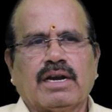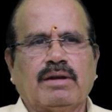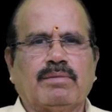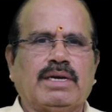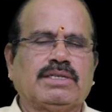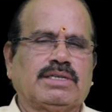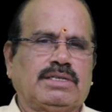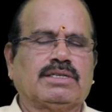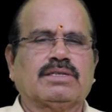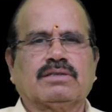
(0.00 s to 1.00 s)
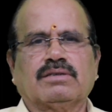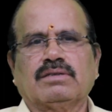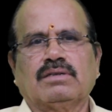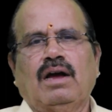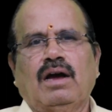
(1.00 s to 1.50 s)
not in my sense.
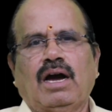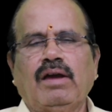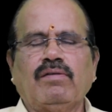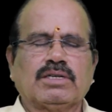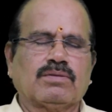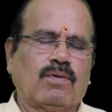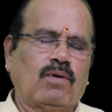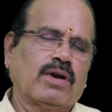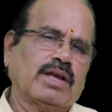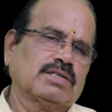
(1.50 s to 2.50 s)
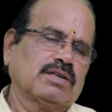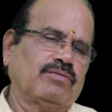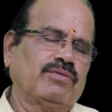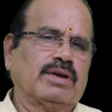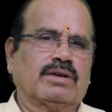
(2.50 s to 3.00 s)
I was floating
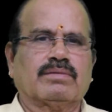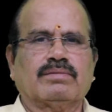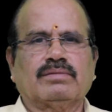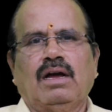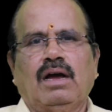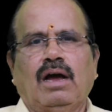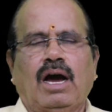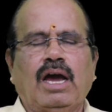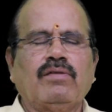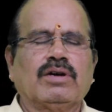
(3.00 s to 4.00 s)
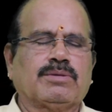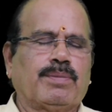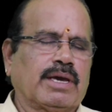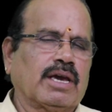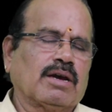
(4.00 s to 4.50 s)
somewhere. I was
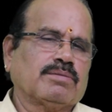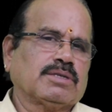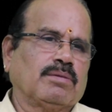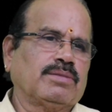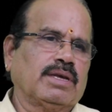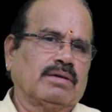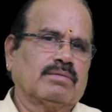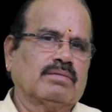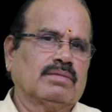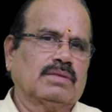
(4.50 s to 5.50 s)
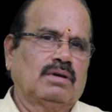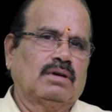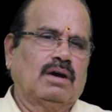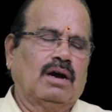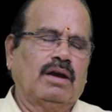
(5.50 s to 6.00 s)
picking up something.
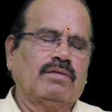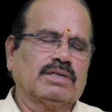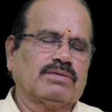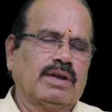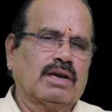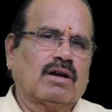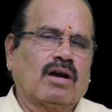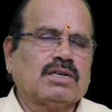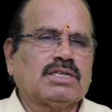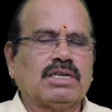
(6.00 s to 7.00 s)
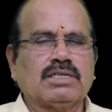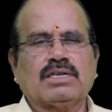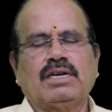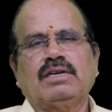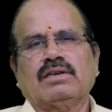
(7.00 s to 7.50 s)
I was very
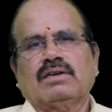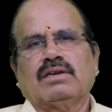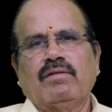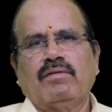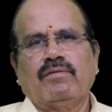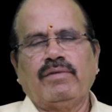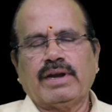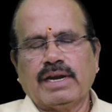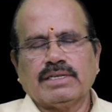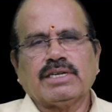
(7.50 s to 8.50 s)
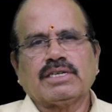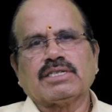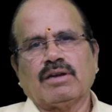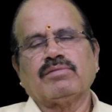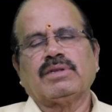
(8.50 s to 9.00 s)
consciously witnessing
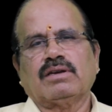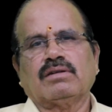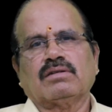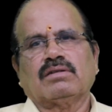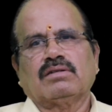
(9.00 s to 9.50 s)
something